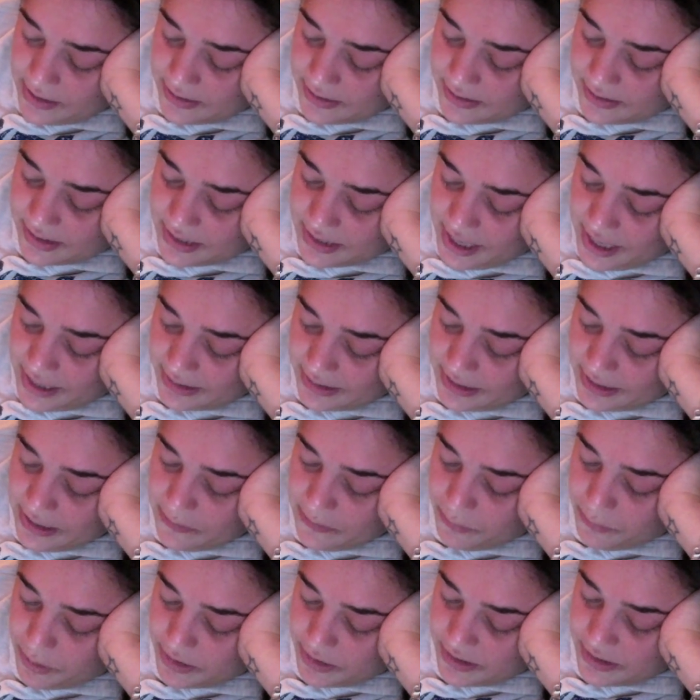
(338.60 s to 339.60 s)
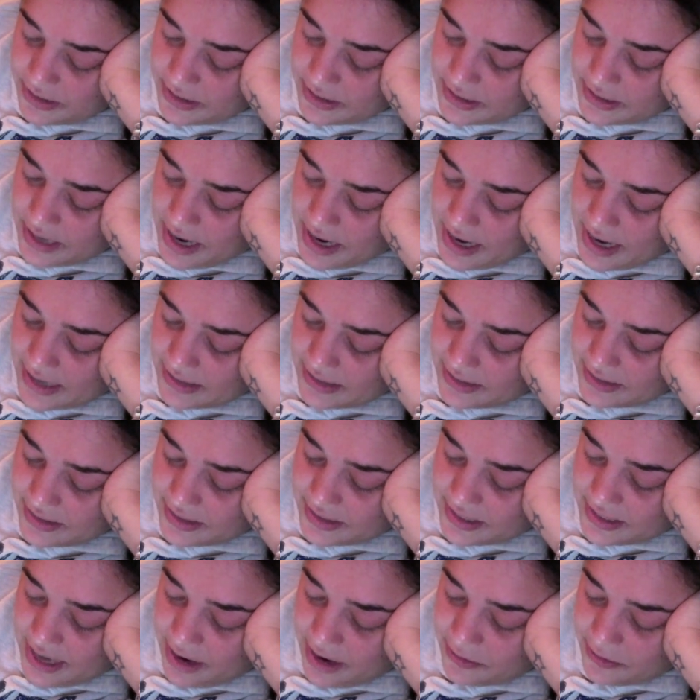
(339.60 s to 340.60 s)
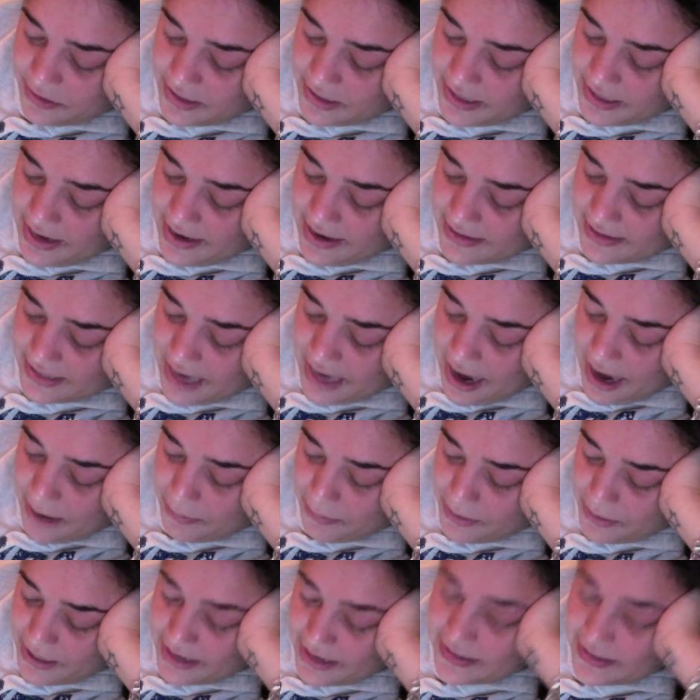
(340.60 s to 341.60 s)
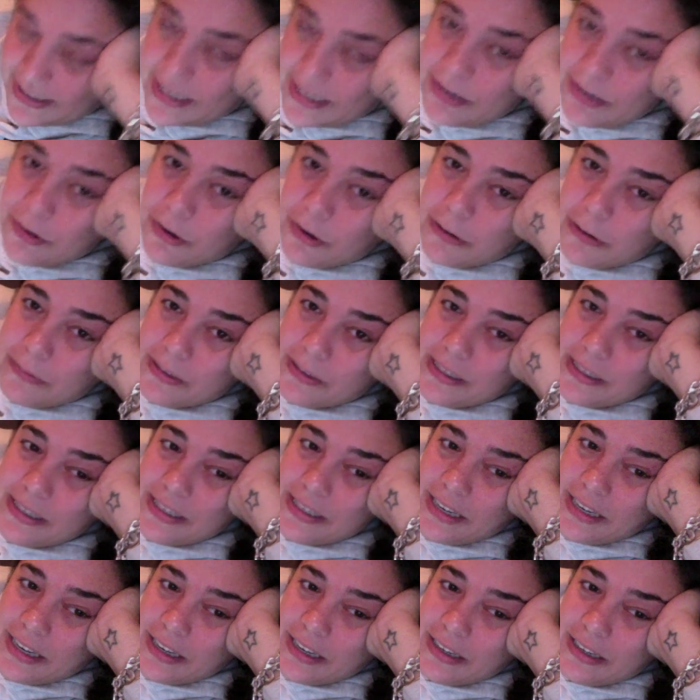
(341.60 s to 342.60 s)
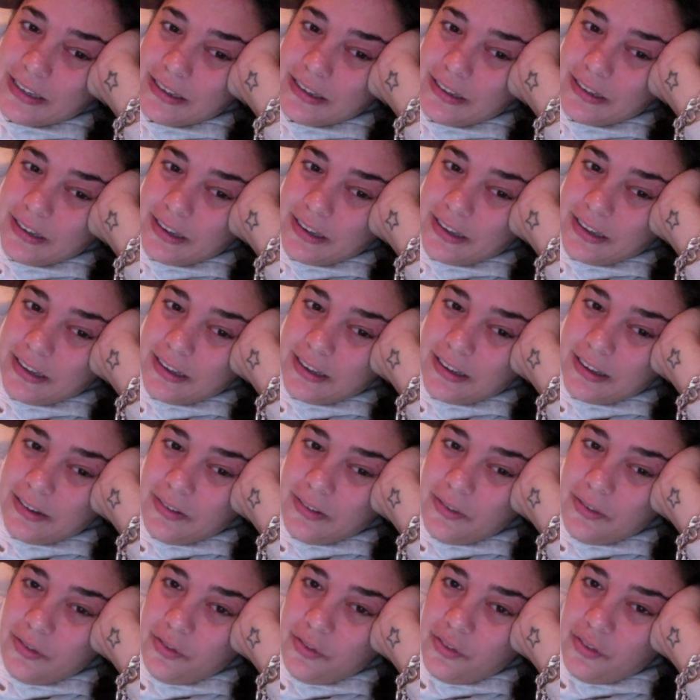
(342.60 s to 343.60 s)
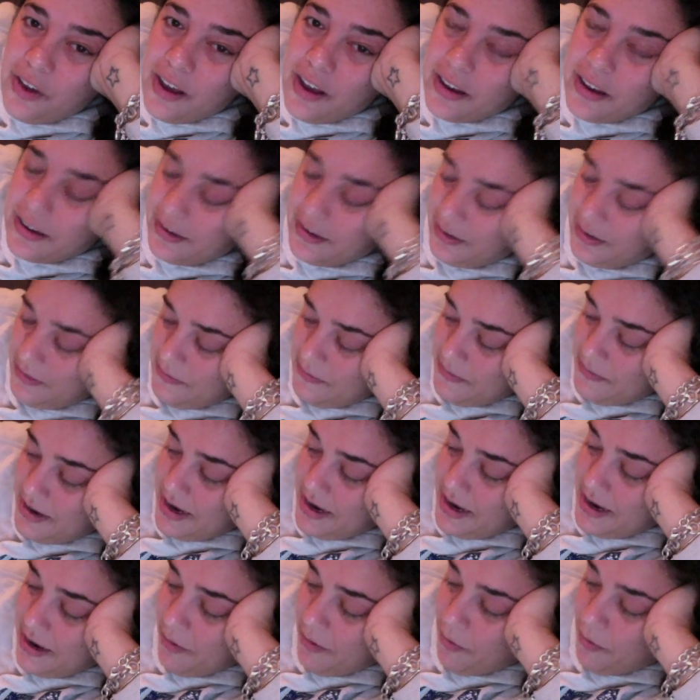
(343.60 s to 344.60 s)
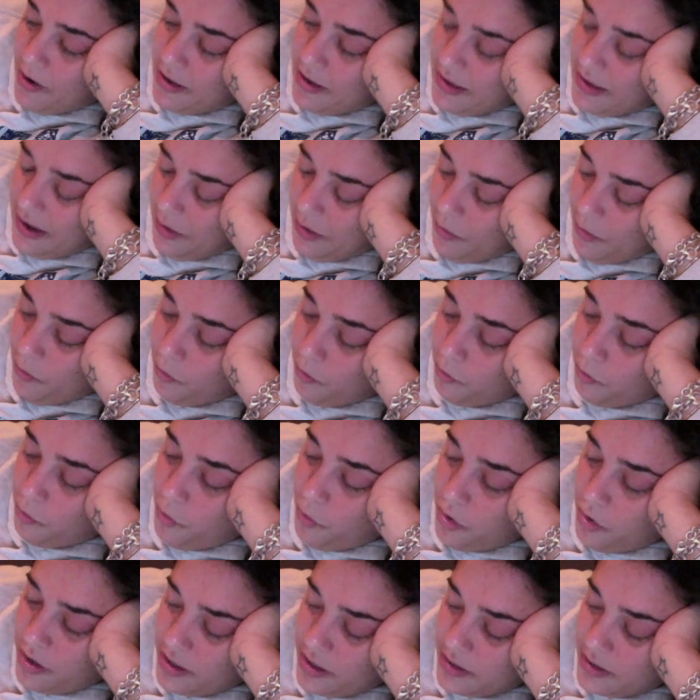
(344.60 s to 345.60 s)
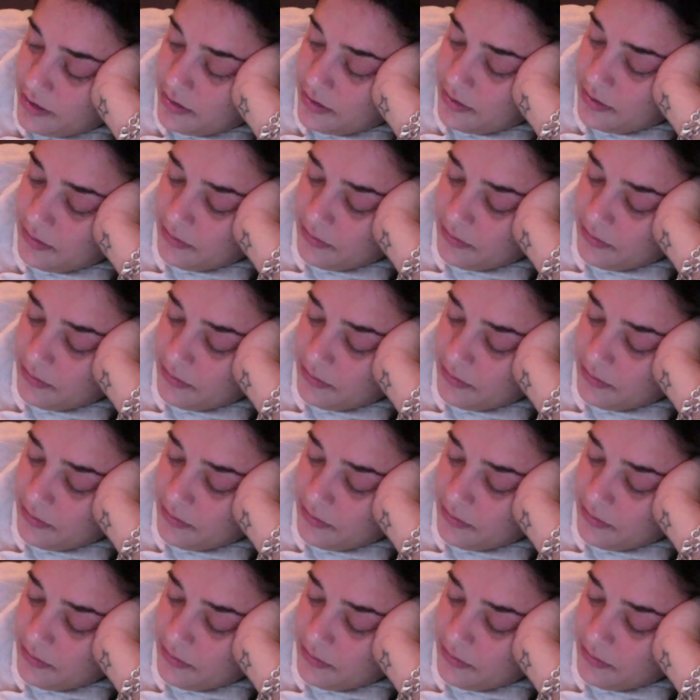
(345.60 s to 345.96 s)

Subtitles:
slightly, but did not sounding as happy as he normally did. Fuck me with a wooden